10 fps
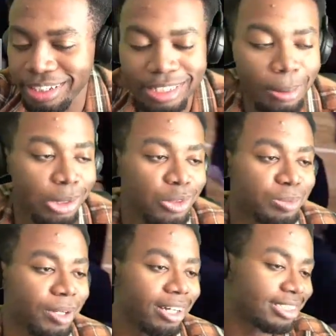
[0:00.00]
W
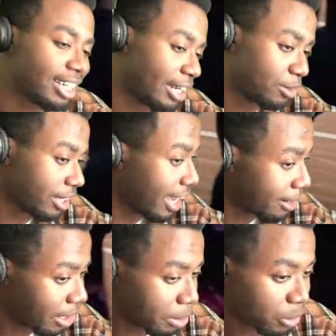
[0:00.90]
response. I ain't gonna
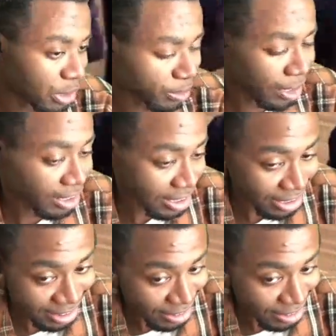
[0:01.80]
cap. W response.